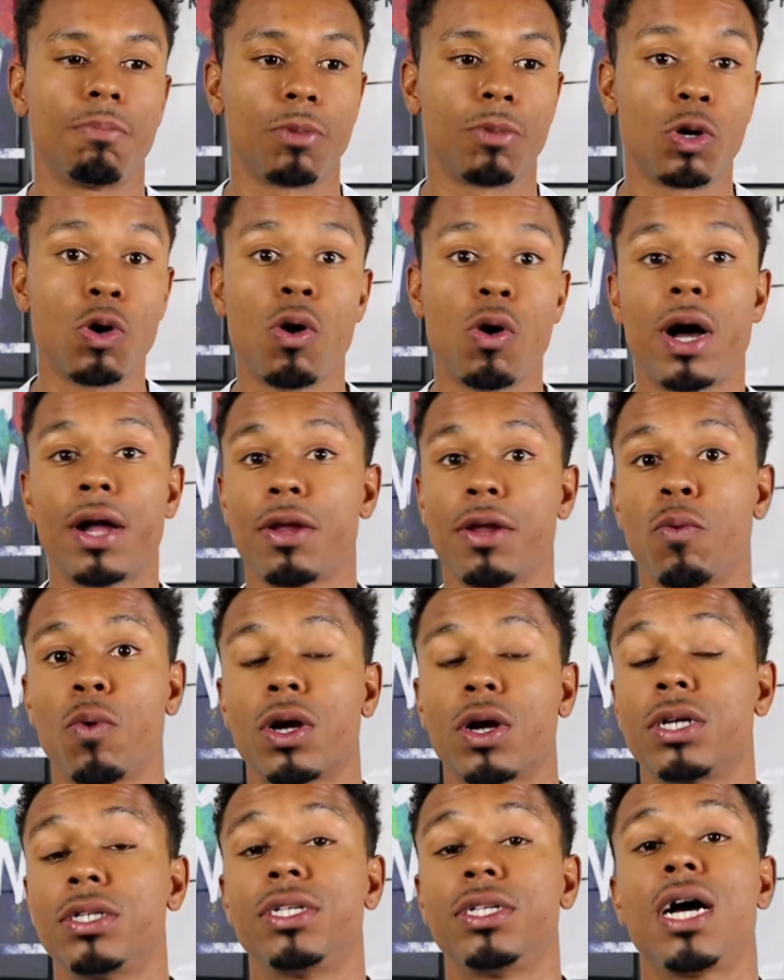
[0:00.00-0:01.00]
go out and
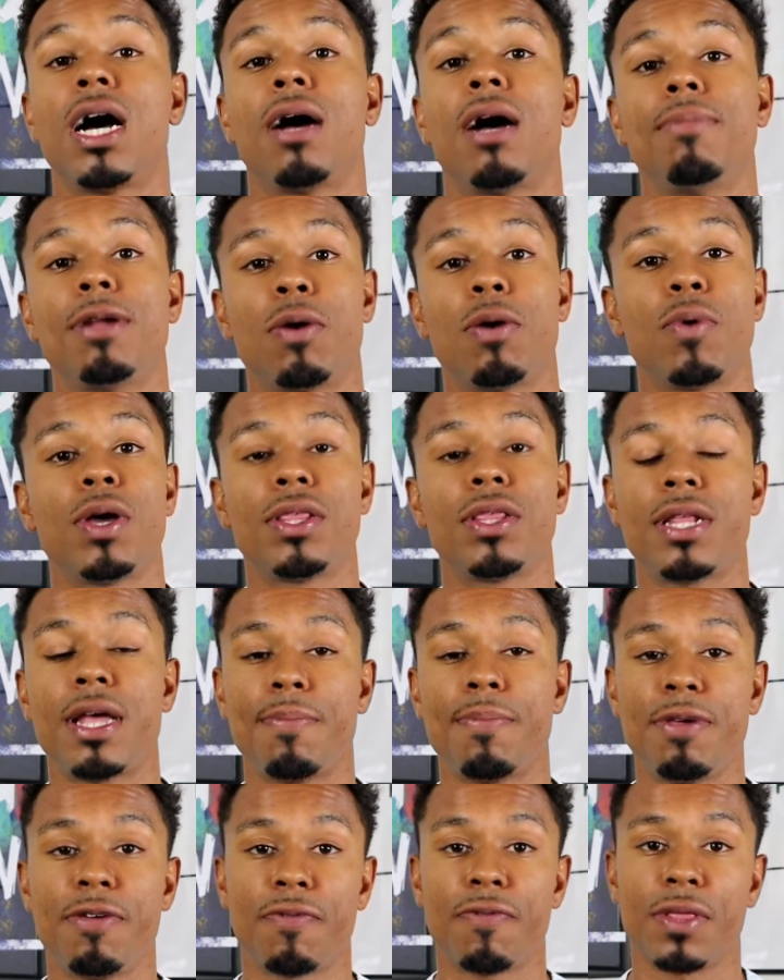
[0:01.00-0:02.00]
work a job. Now, whether
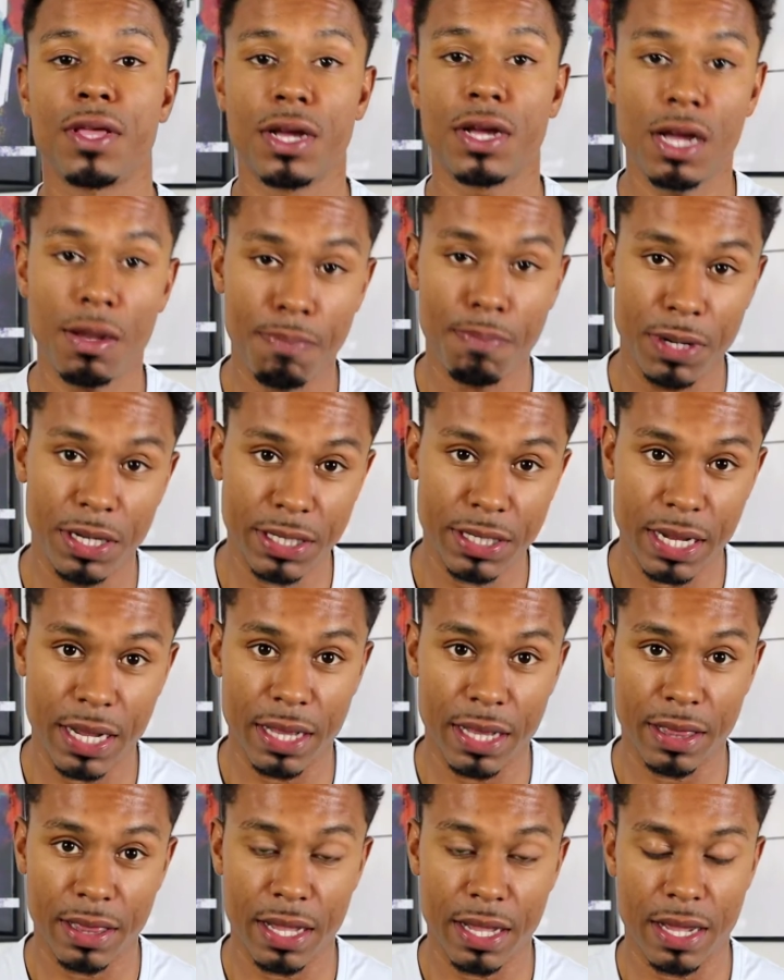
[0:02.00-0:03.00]
that be for the companies
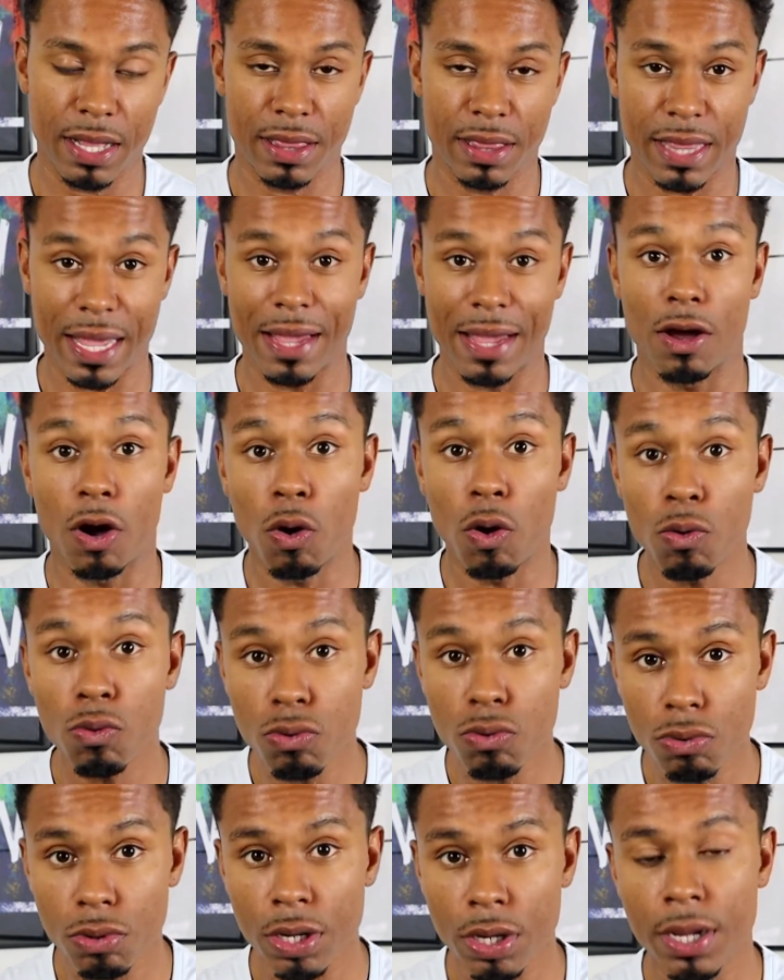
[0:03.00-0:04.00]
that they
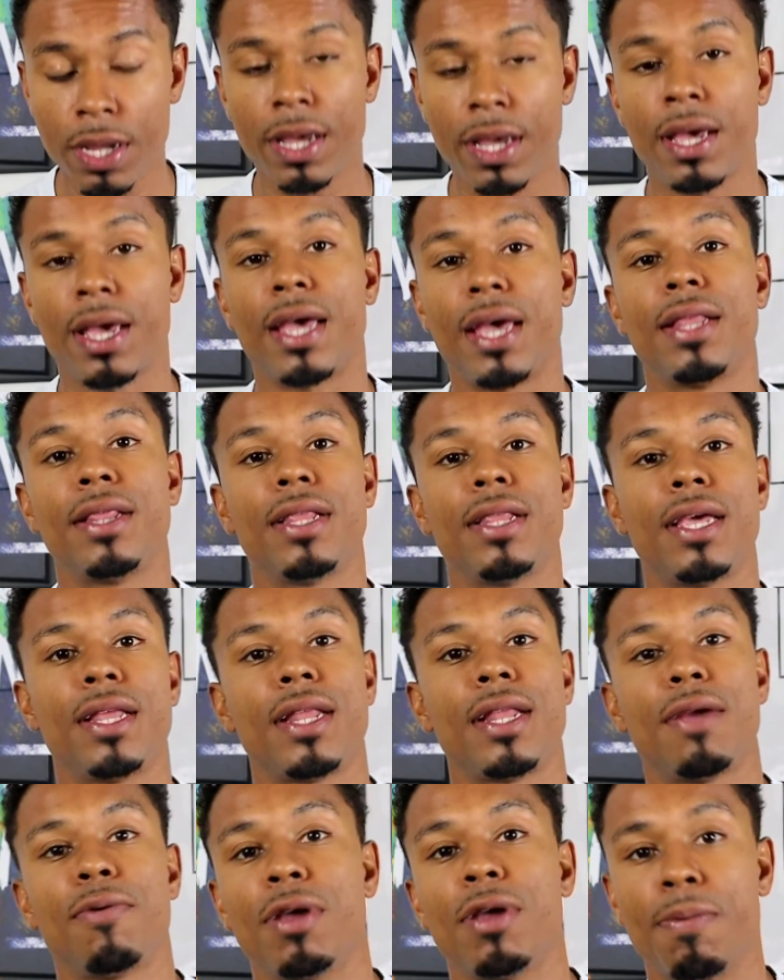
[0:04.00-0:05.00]
own and
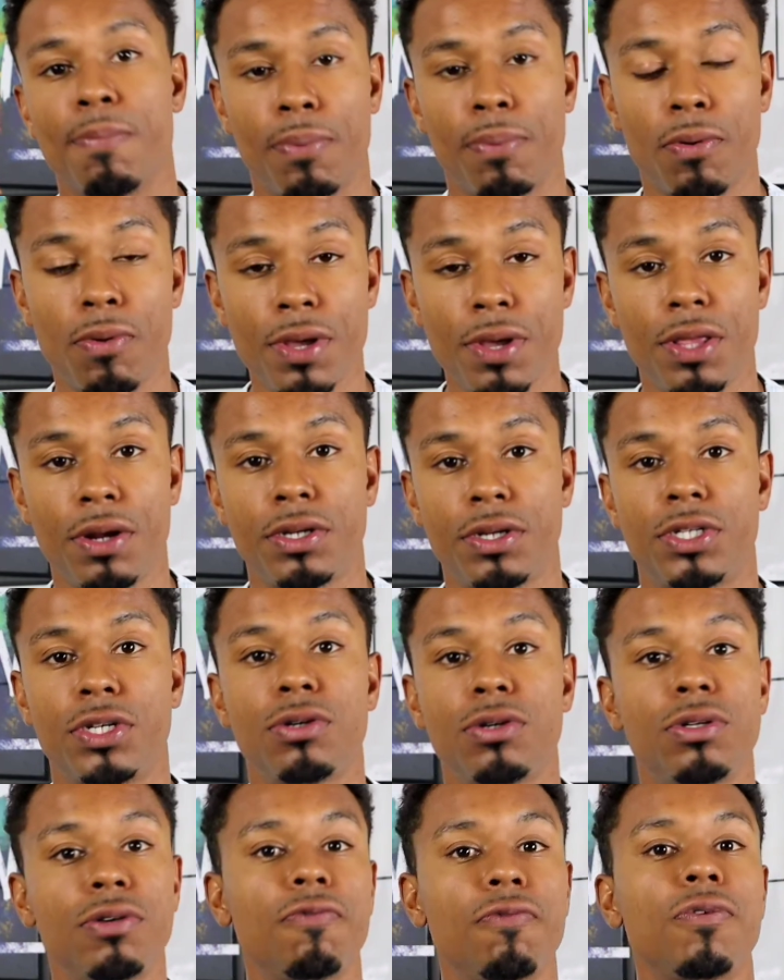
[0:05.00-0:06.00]
they employ their
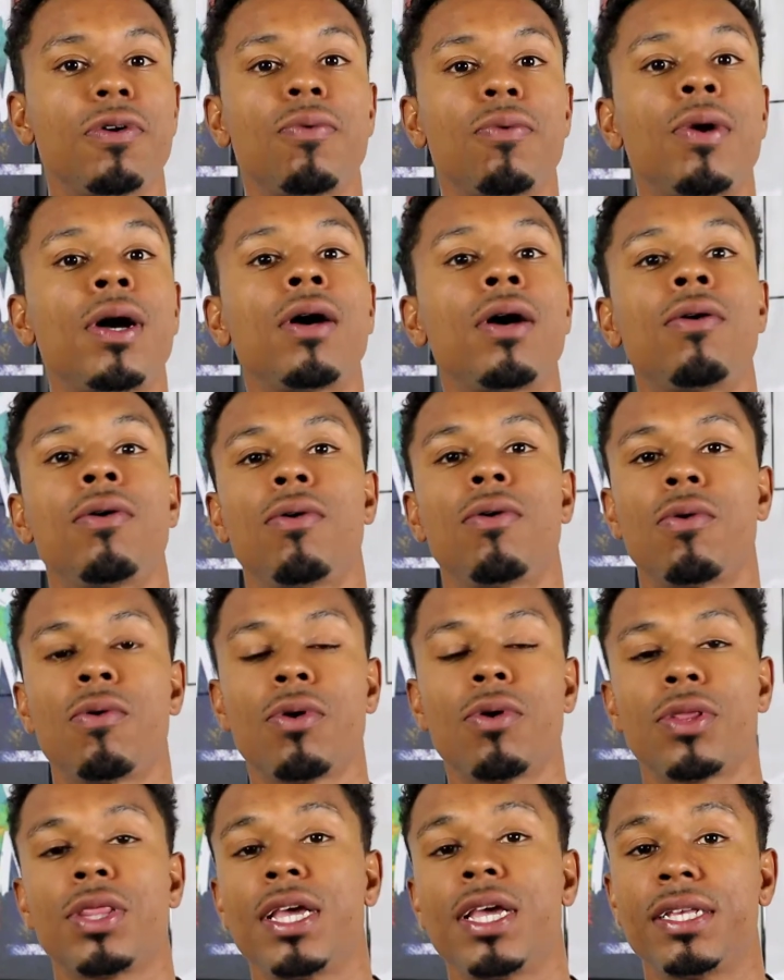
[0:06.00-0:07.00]
children for a while,
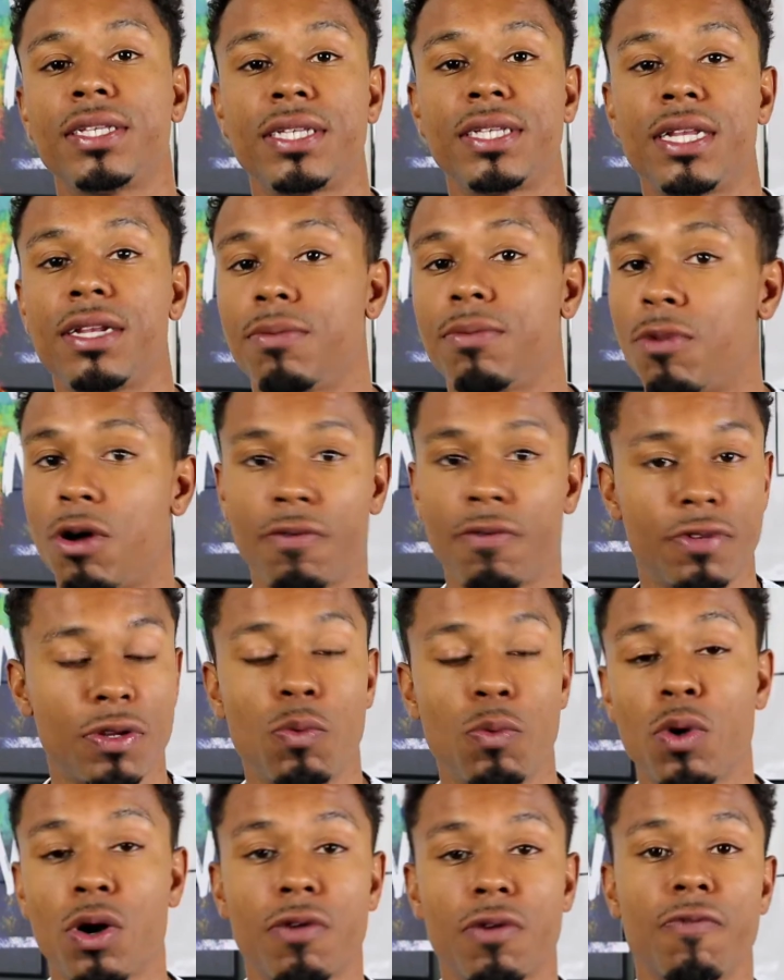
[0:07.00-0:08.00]
or they send them off to
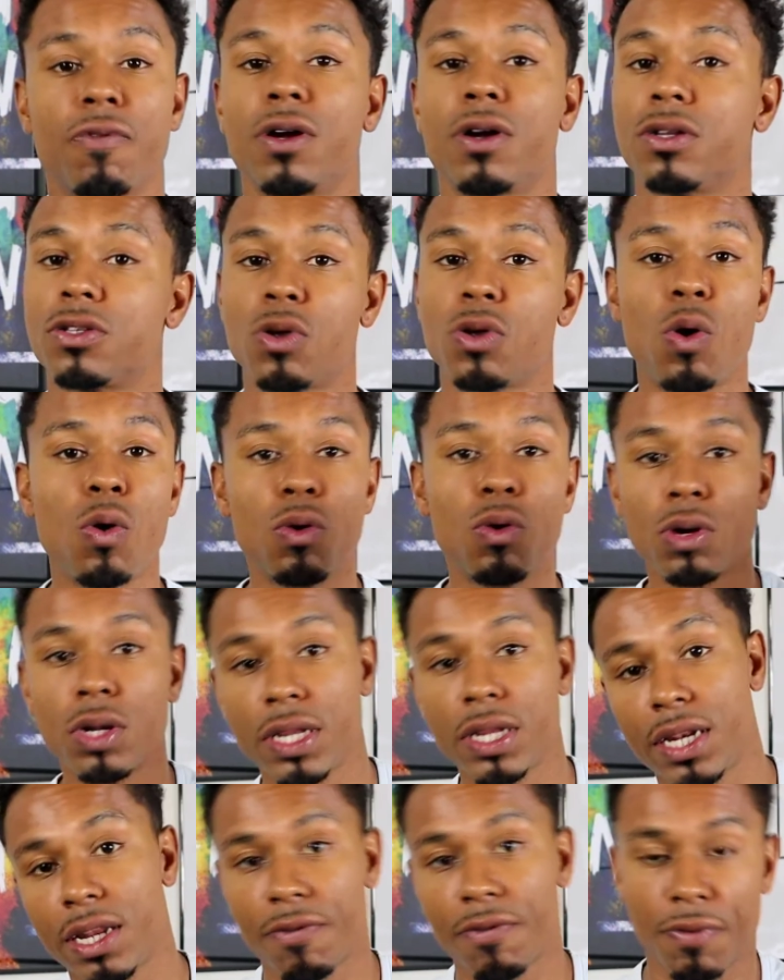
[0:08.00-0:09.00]
work for a
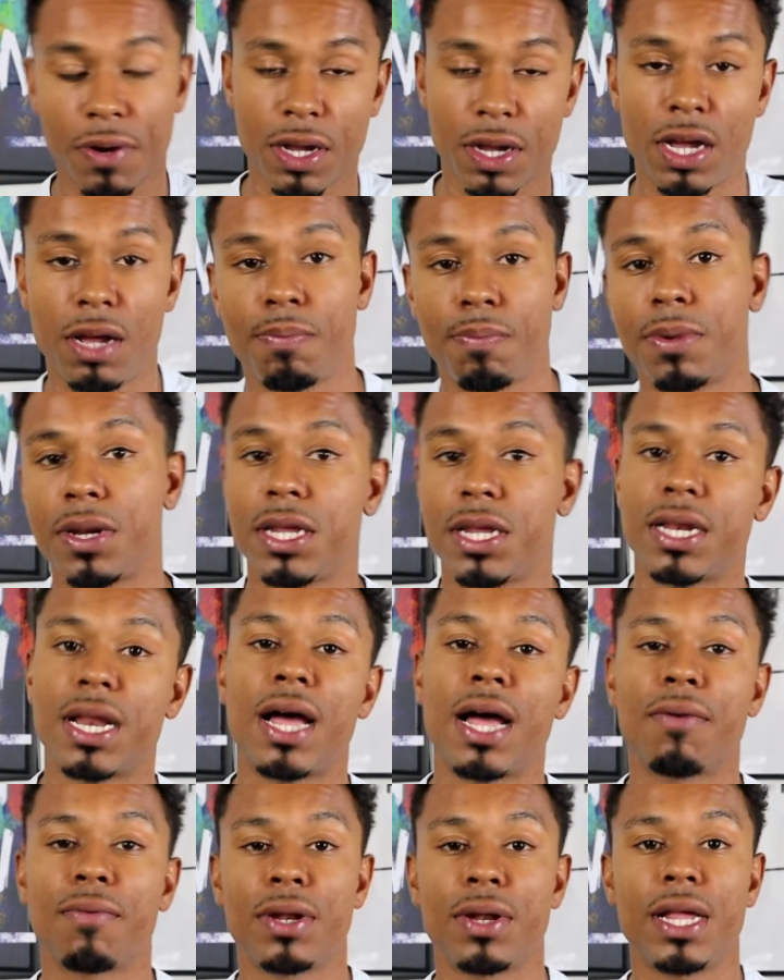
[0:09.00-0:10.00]
totally different company
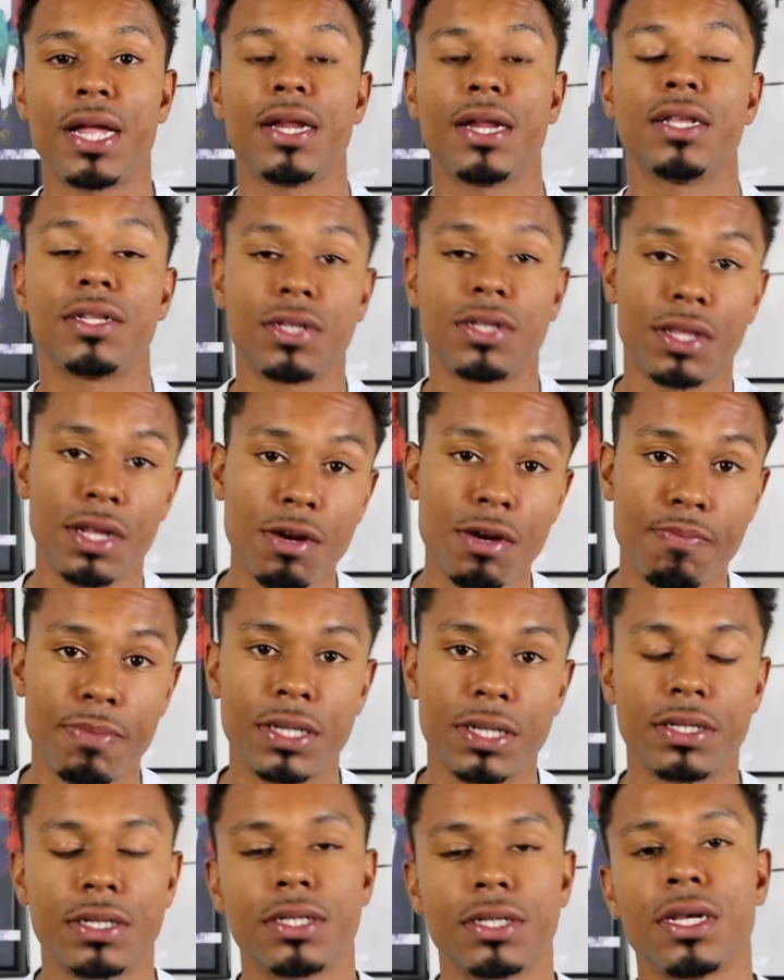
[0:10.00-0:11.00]
not related to their
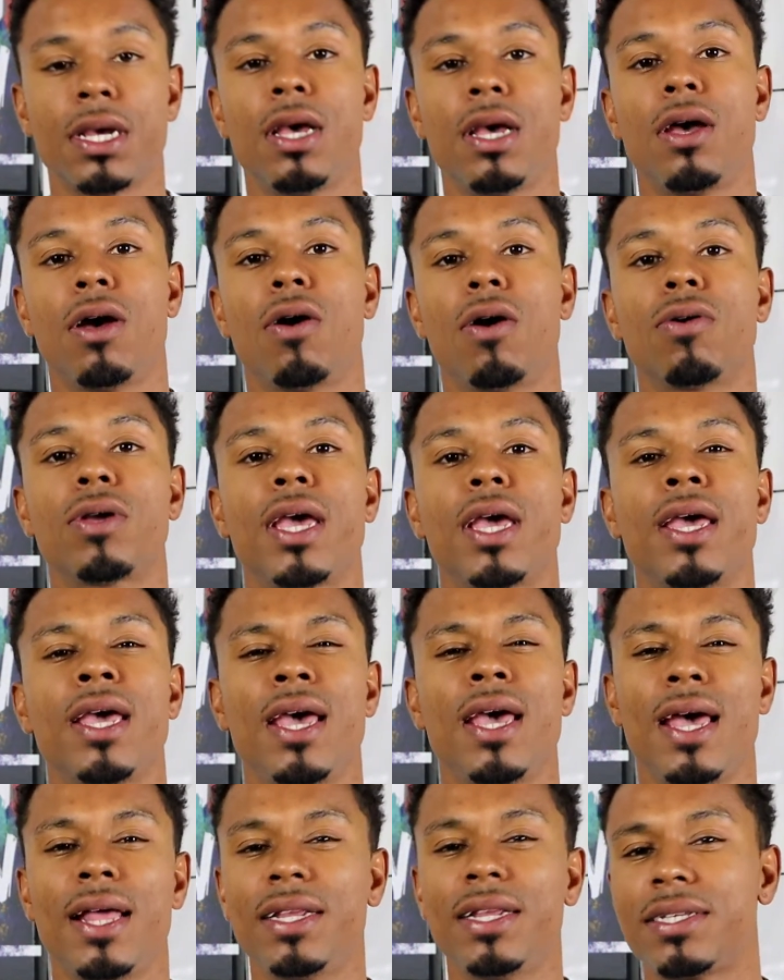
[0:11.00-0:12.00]
business. Okay,
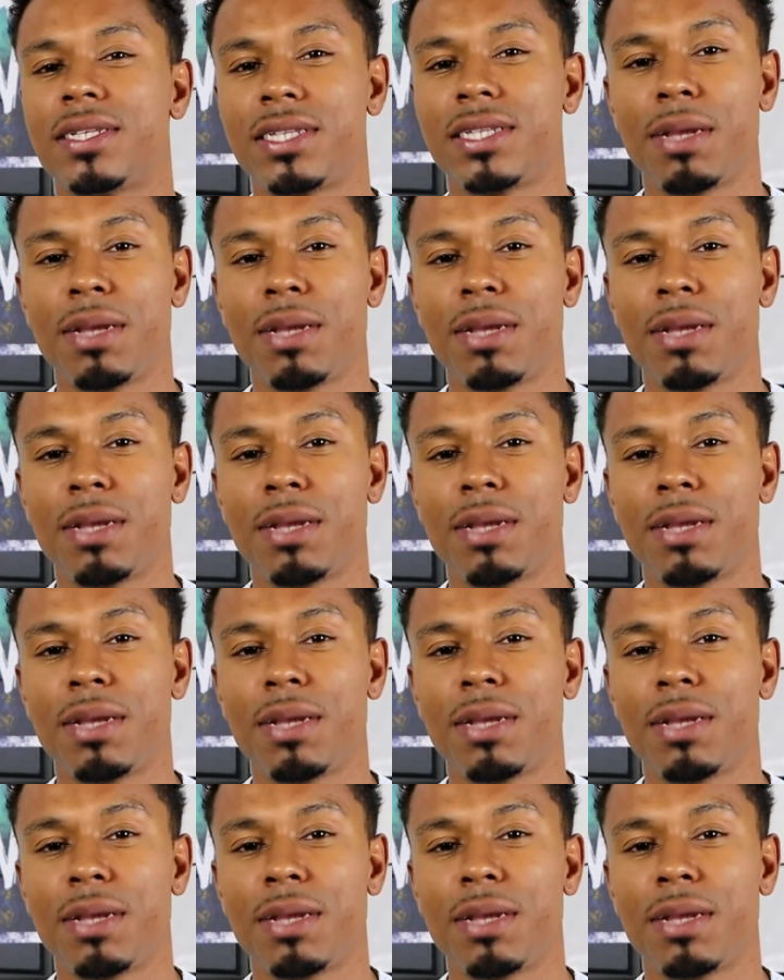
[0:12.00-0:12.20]
and this is